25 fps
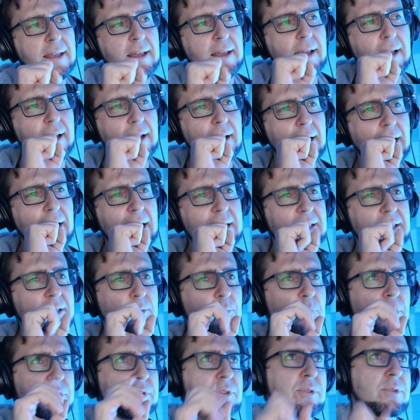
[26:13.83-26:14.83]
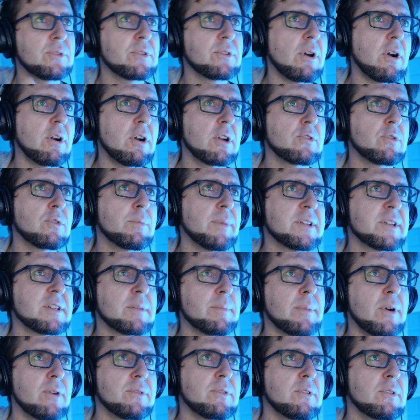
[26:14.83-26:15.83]
I didn't want to talk too much
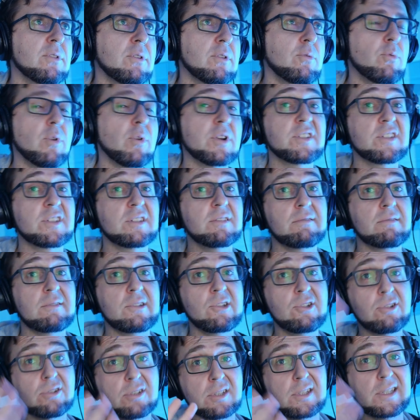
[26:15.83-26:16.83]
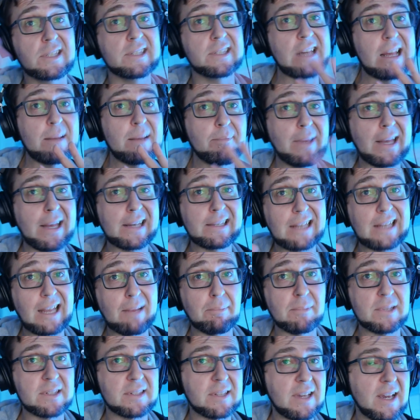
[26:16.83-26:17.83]
about, you know, what's good design, bad
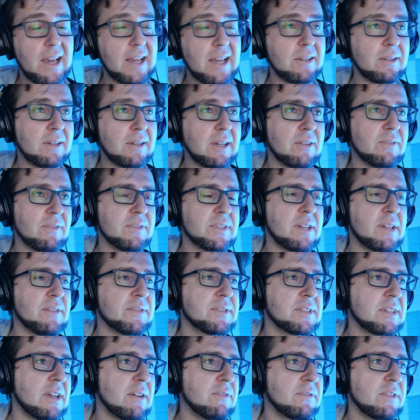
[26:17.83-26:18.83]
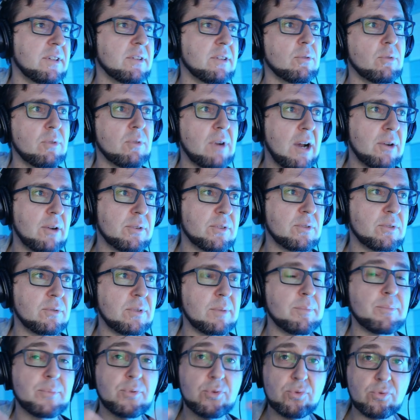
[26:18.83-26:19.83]
game design, and kind of stuff, you know, how to
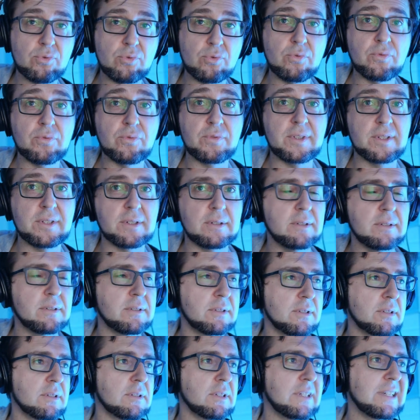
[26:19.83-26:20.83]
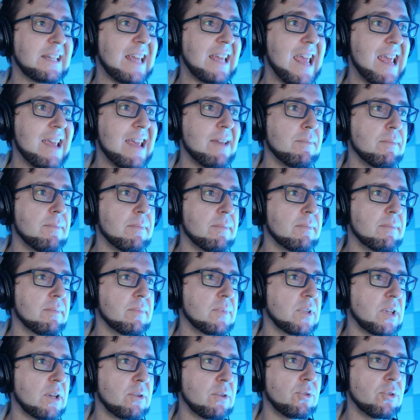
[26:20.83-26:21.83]
improve the
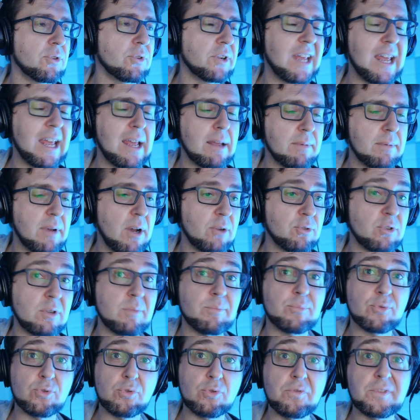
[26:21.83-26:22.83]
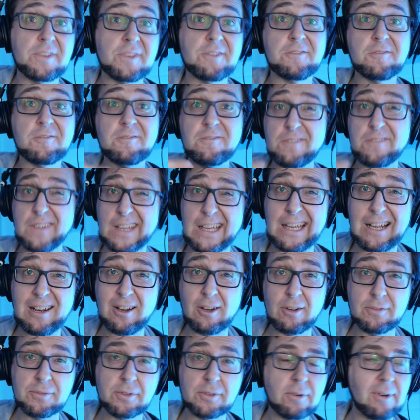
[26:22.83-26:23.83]
game, your game, how to improve the feel
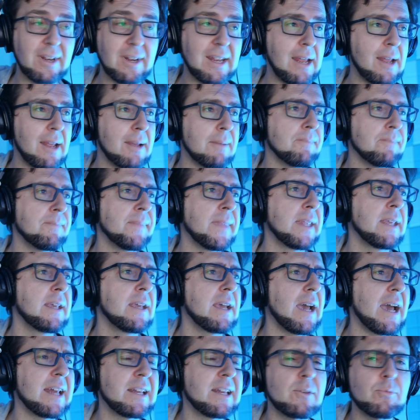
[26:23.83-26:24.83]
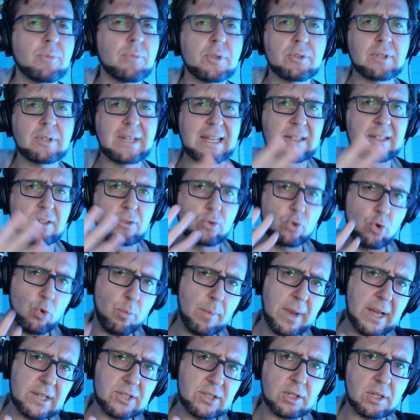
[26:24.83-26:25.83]
of your game. I didn't want to get too
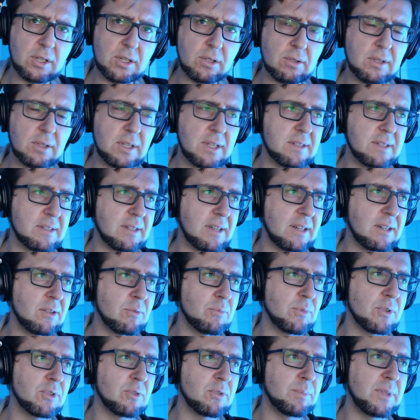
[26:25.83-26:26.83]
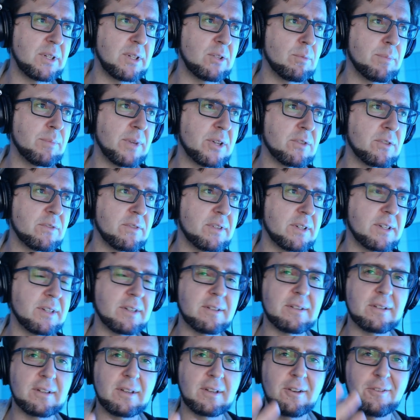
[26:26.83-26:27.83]
much into this. I didn't want to be too much of
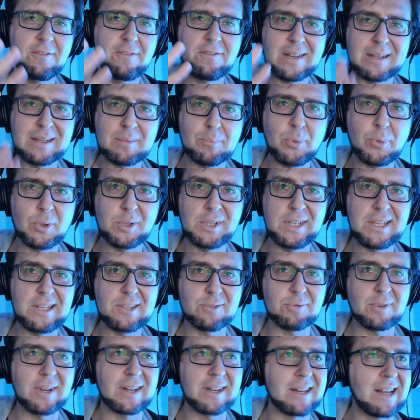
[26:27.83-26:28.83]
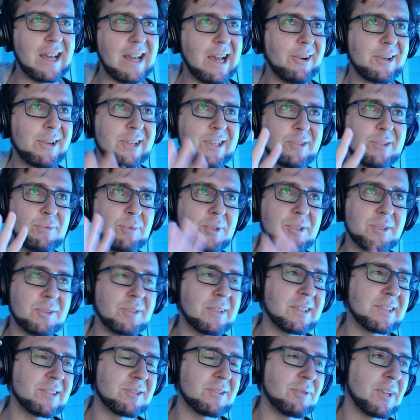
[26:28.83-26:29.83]
a fun police right now. I just
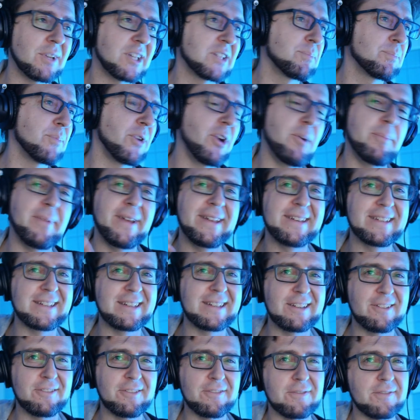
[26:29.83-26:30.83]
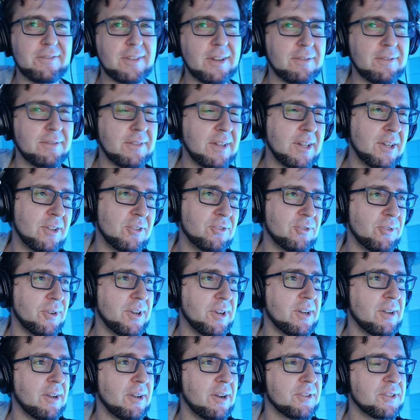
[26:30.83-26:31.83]
wanted us to experiment and, enjoy
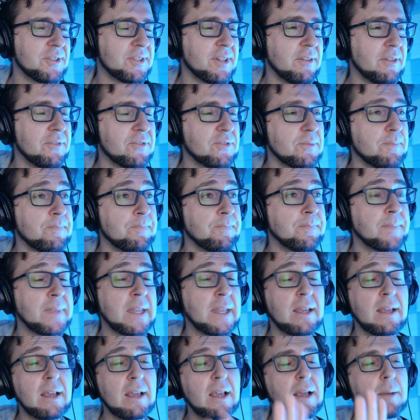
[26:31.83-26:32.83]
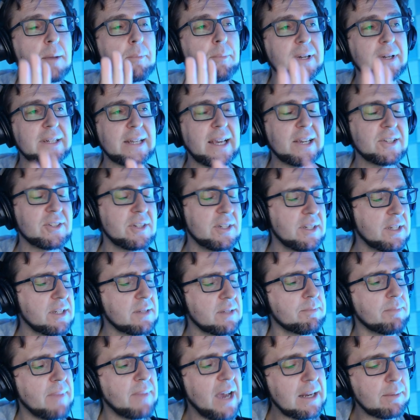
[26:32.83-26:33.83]
it ourselves. But actually,
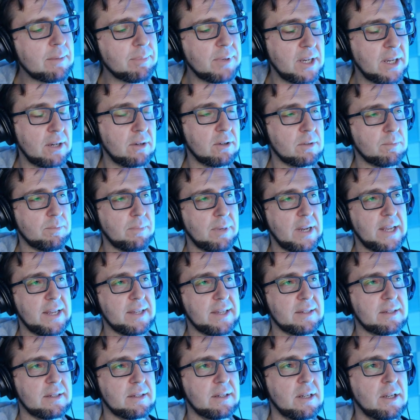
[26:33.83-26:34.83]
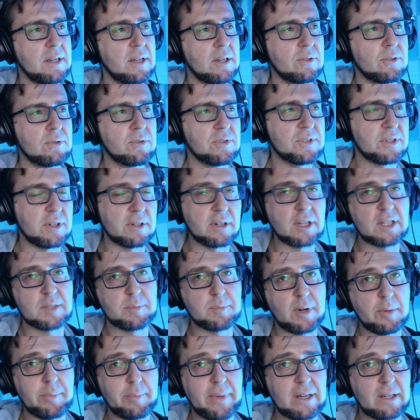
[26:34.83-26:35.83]
this might be a good place to start
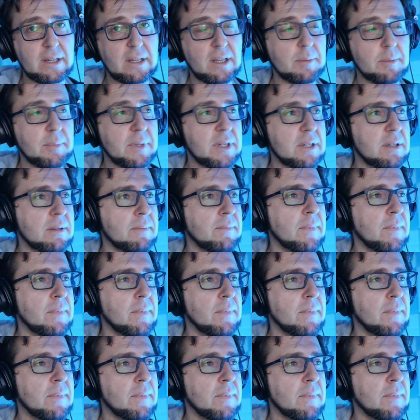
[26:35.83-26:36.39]
experimenting a bit.